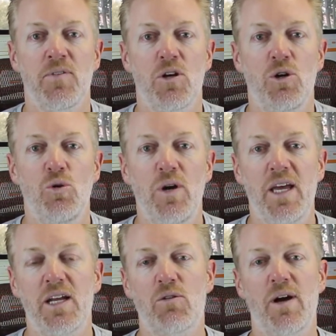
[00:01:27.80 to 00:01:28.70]
who
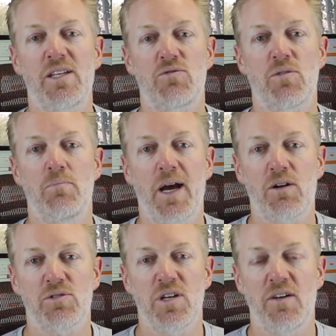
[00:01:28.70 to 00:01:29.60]
integrates with
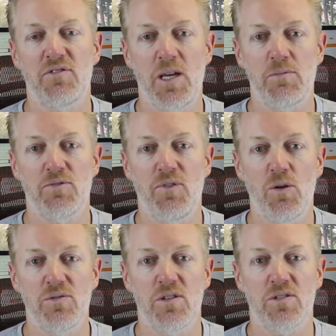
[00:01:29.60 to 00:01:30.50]
Microsoft Teams
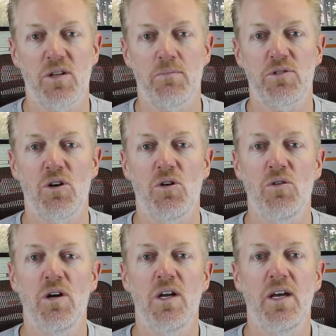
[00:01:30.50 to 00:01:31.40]
phone system.
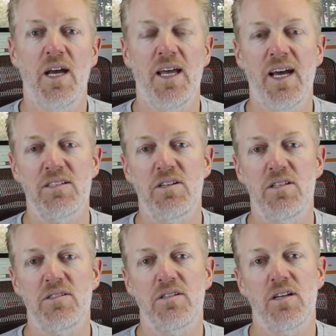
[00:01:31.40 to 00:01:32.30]
So in
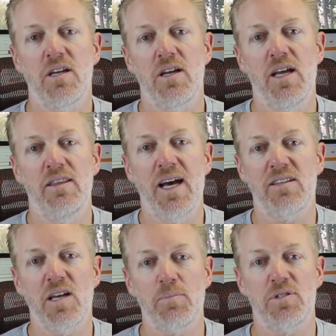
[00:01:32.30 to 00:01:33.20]
essence, in
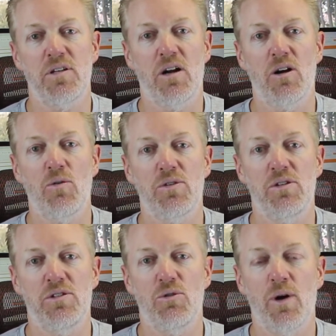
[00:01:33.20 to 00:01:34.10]
that type of scenario with the
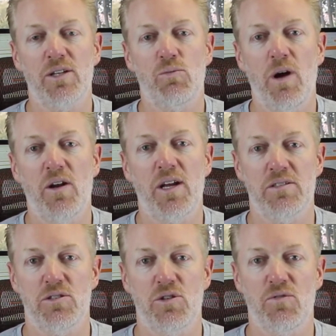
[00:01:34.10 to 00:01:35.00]
direct routing
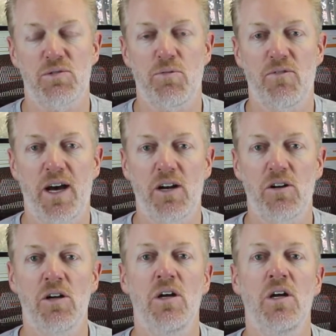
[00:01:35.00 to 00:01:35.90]
as a service
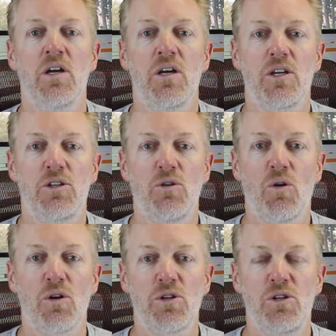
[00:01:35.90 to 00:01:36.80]
provider,
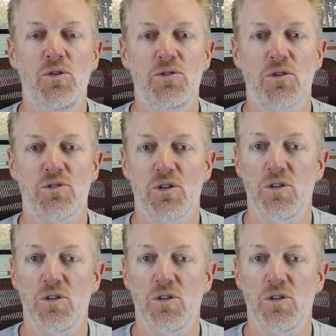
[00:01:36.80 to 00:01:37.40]
your users are